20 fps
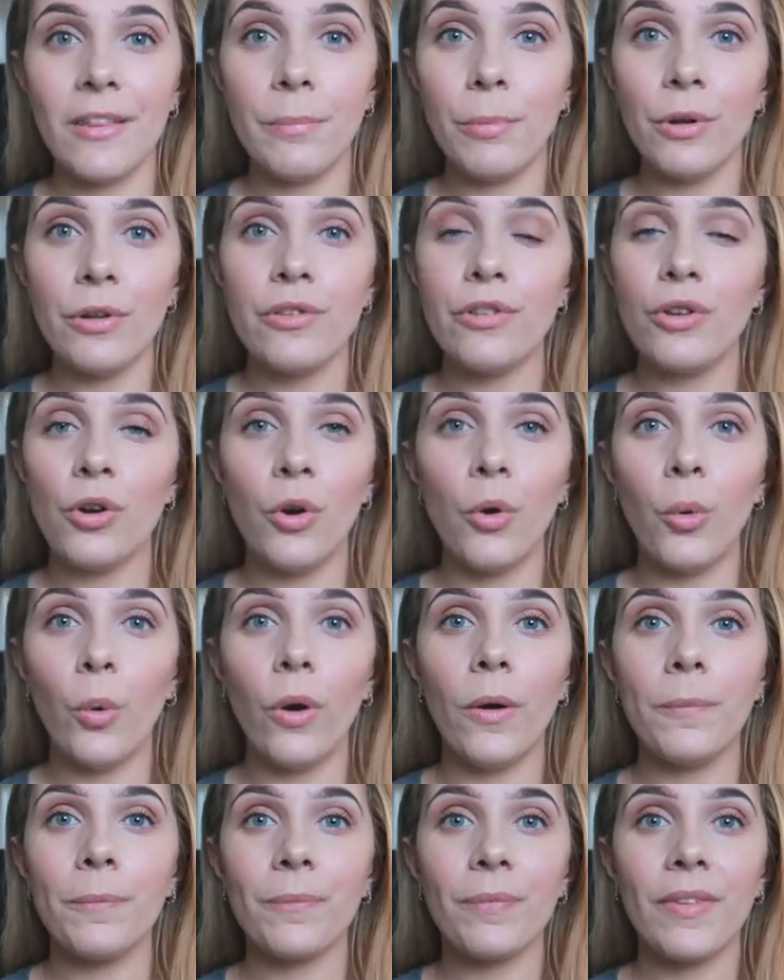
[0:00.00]
The
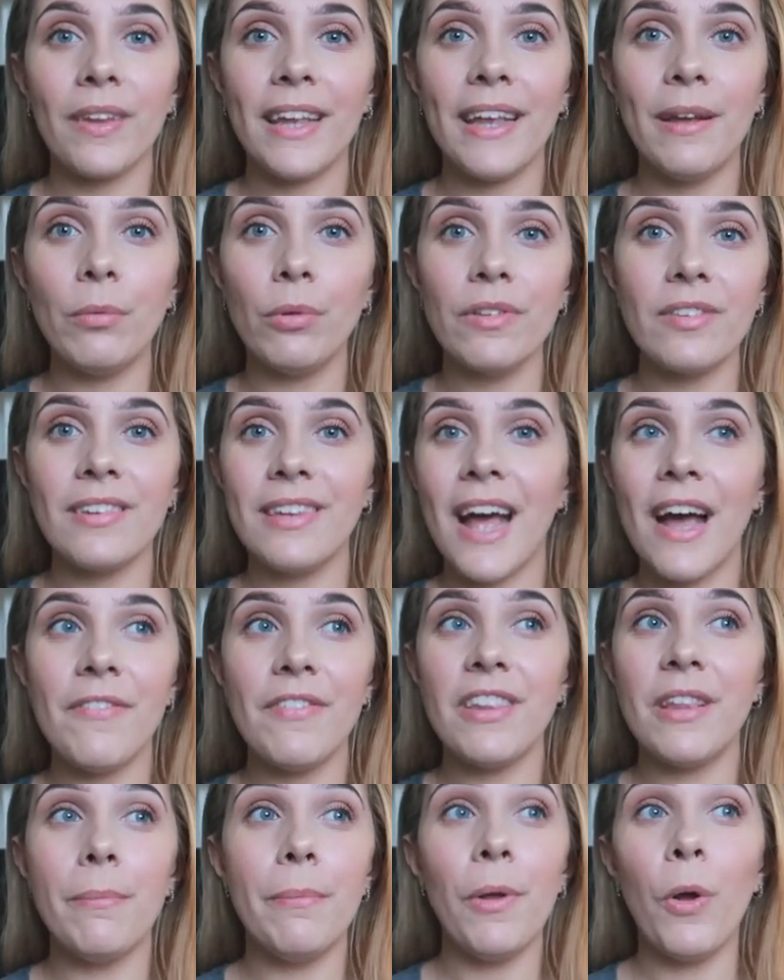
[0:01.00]
bottle, he wasn't
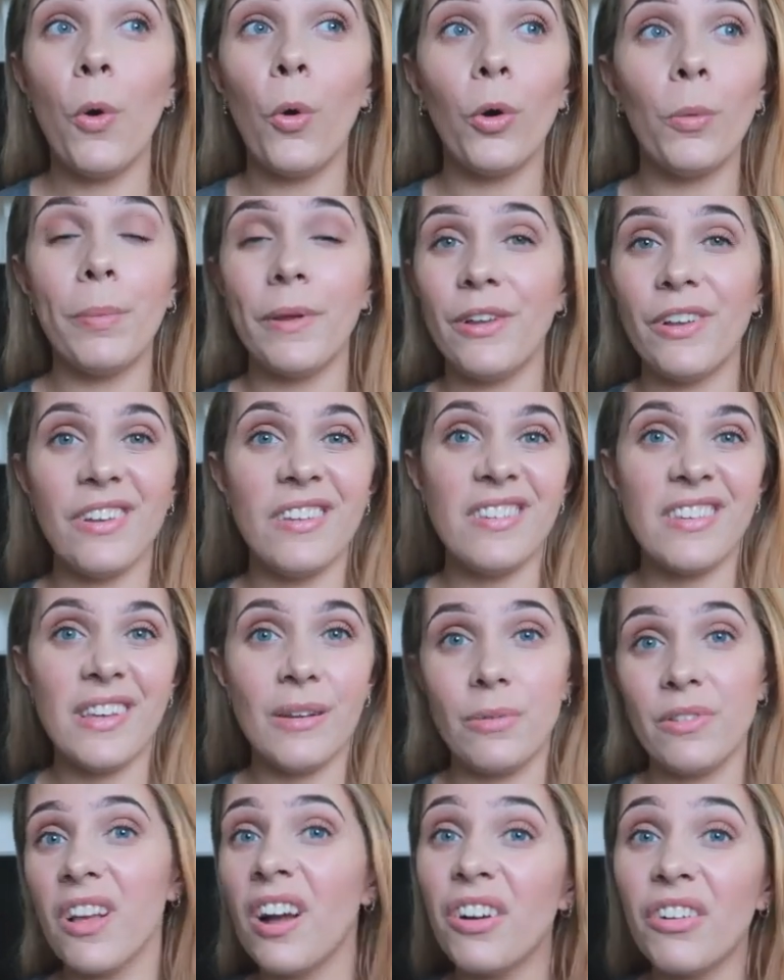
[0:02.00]
having the milk because
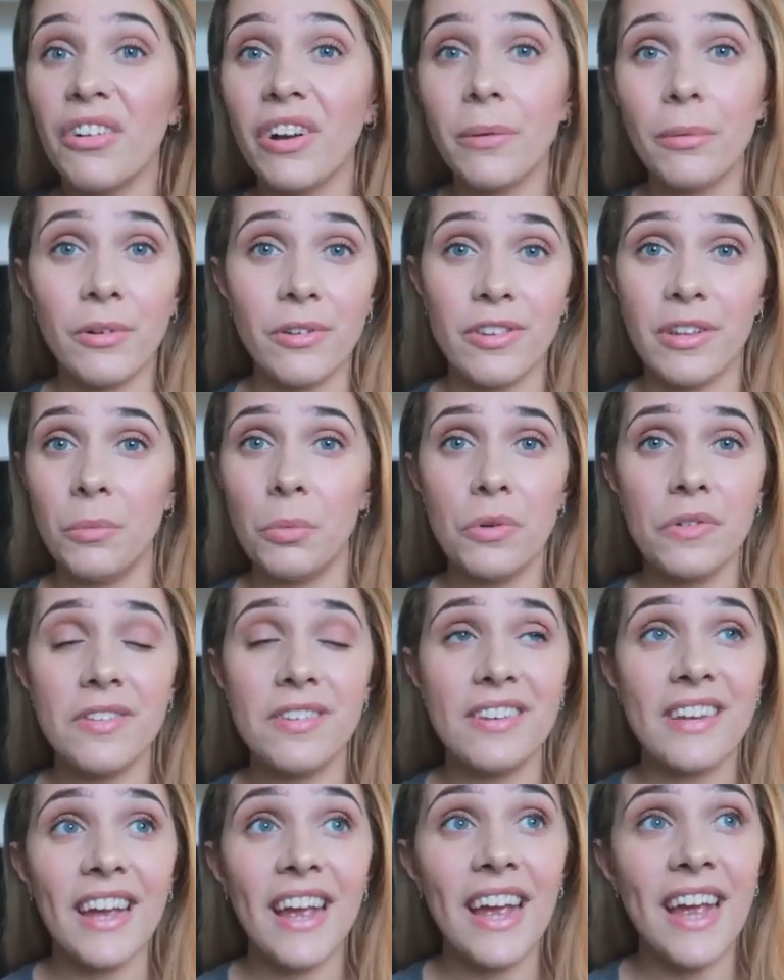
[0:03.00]
he was hungry, because he
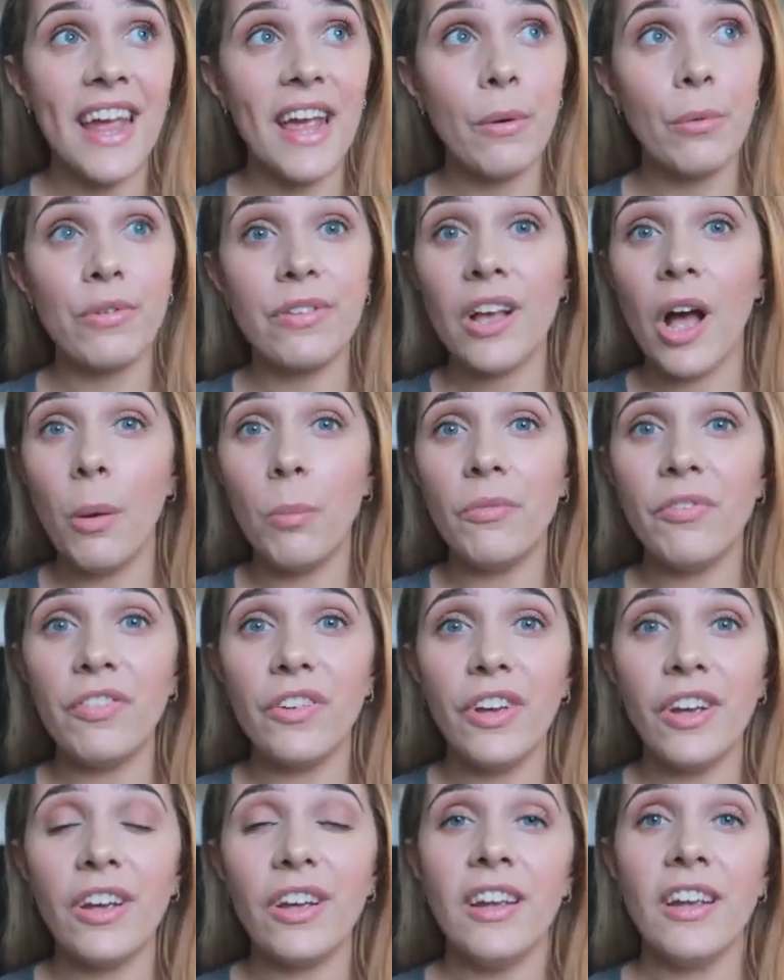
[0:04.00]
wanted it, it was
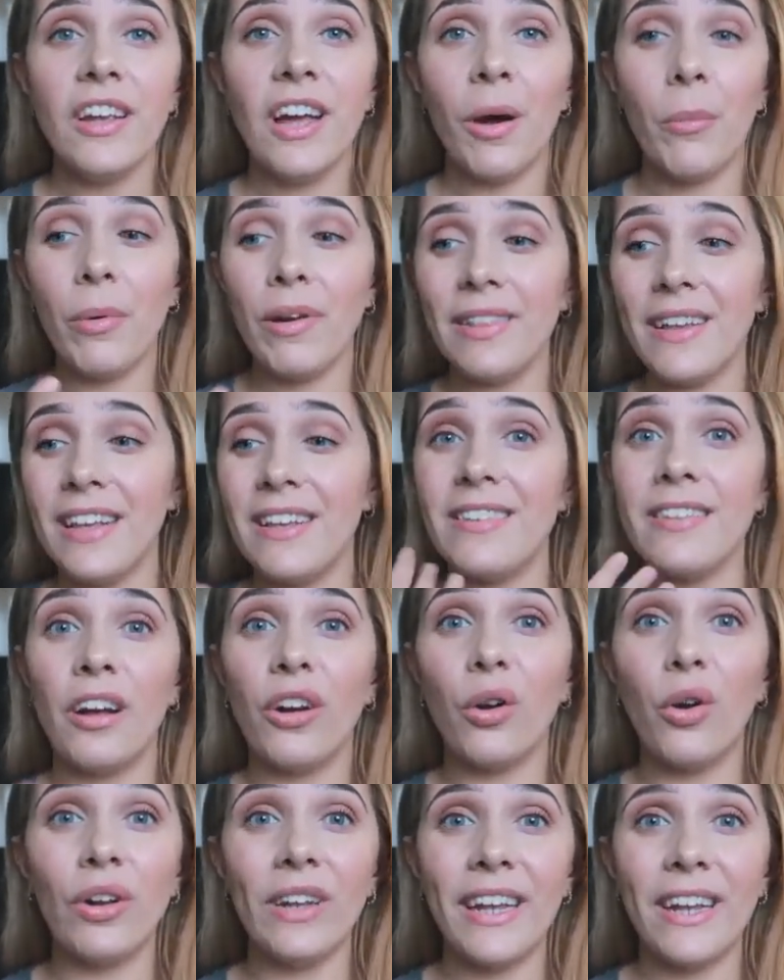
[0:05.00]
comfort, and when they
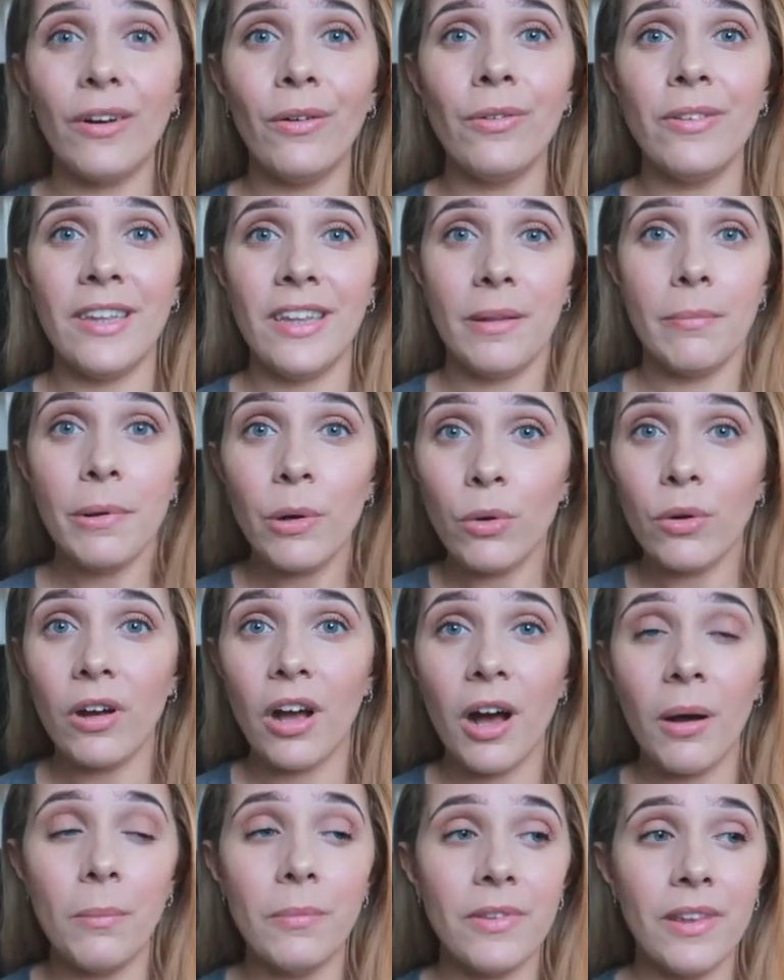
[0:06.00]
suck on it, obviously the milk
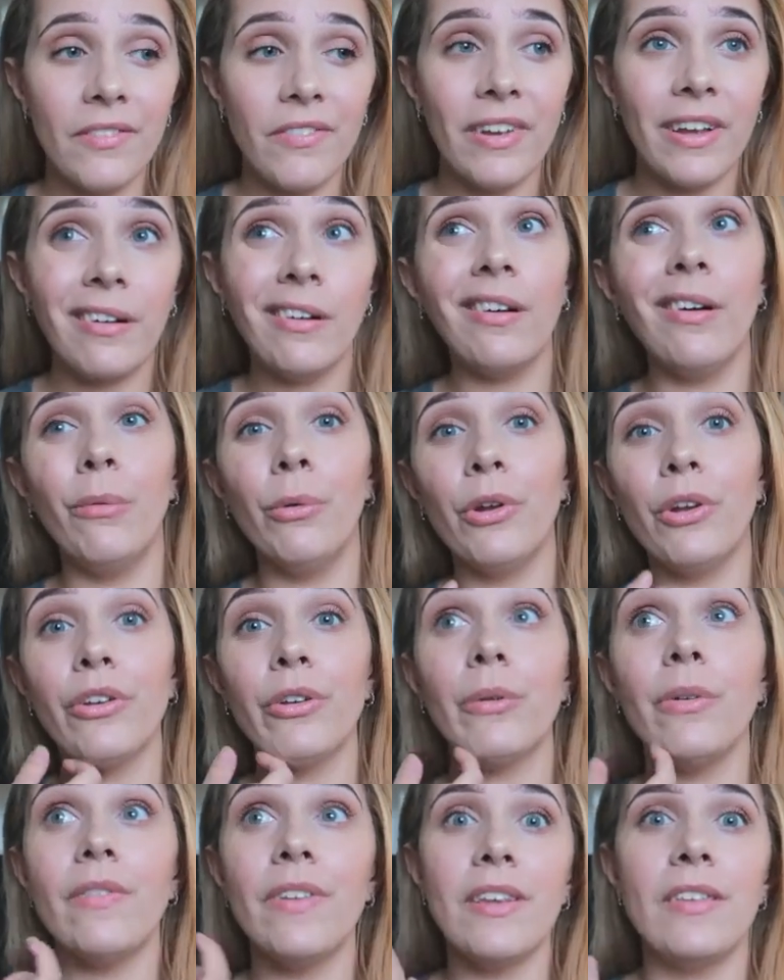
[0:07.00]
comes, and they think, oh, what do I
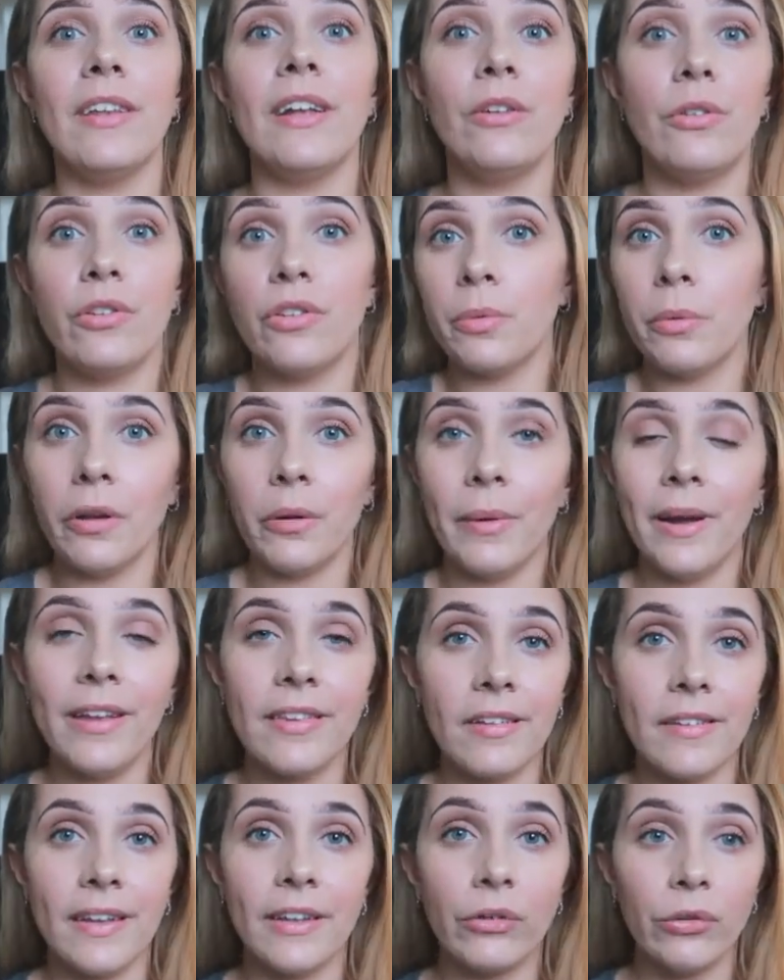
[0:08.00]
do with this, and they just swallow
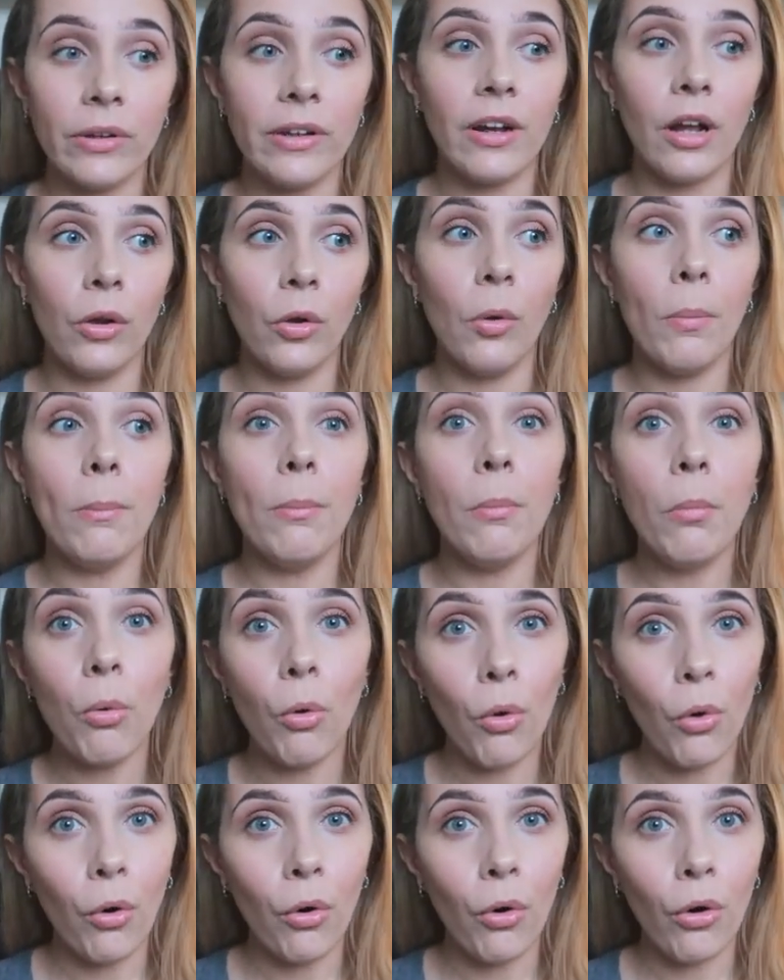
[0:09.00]
it. So they drink a lot
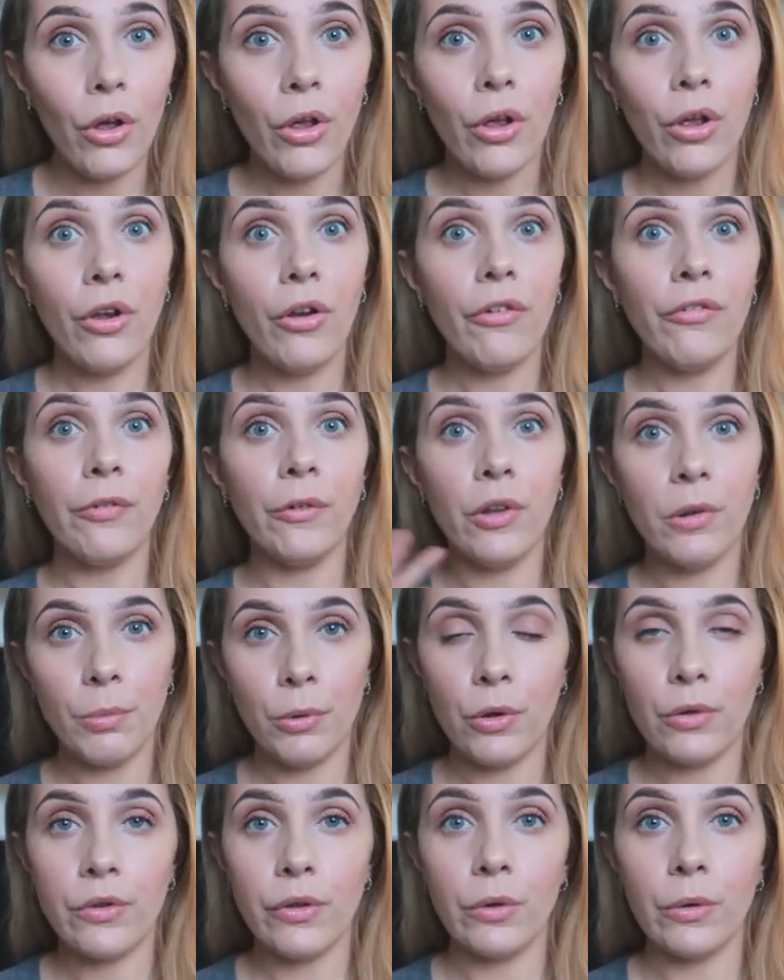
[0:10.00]
more through the
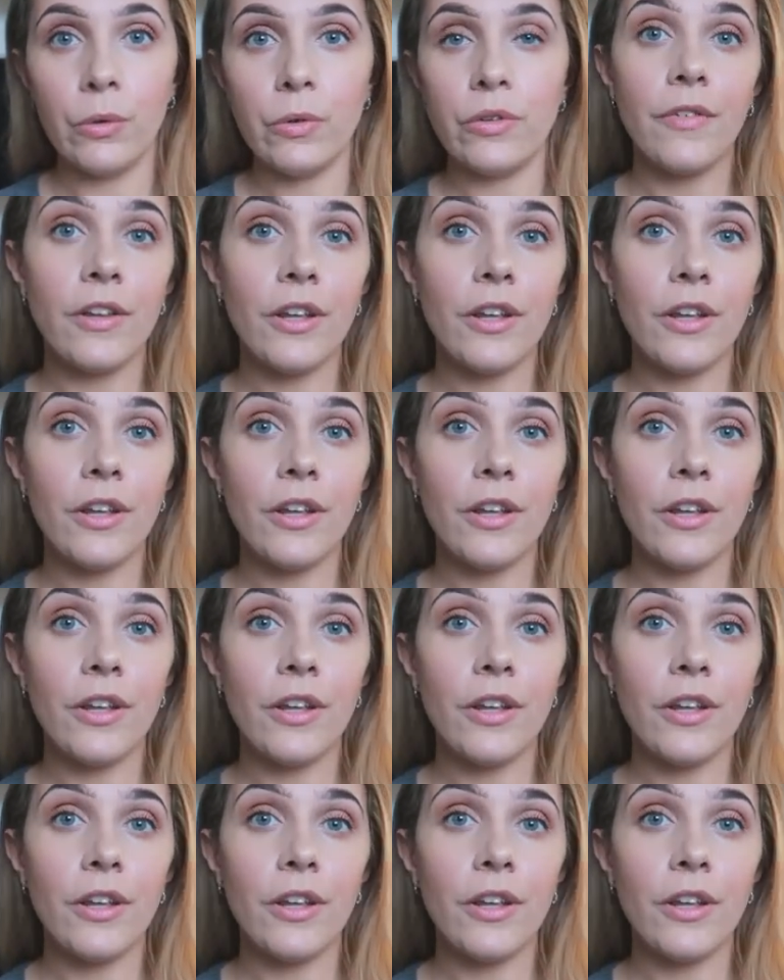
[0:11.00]
bottles.